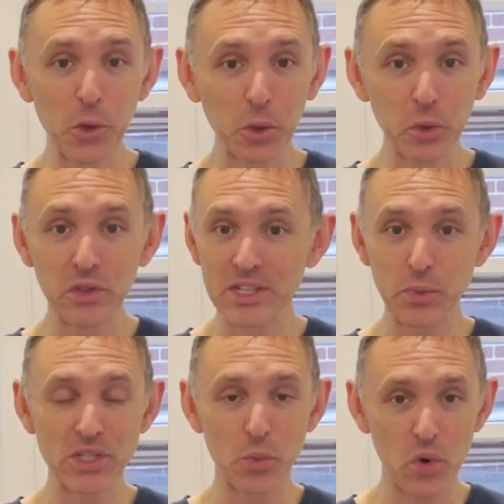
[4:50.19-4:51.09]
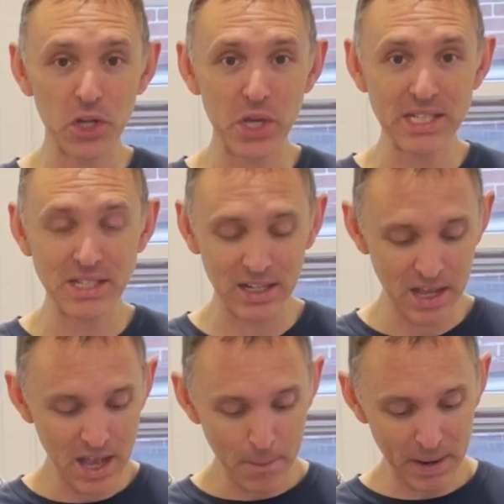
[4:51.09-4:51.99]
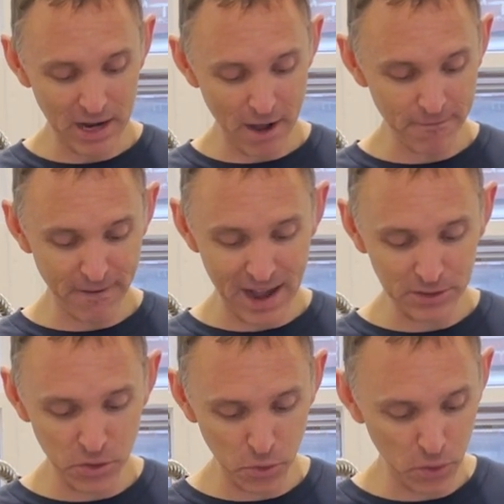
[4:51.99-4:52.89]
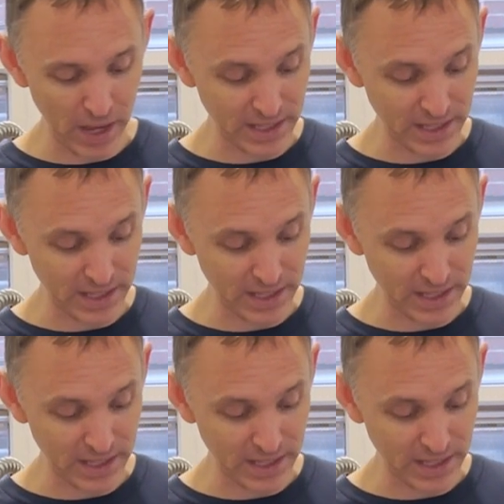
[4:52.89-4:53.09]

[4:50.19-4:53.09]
clue that this was a water chestnut, but I found through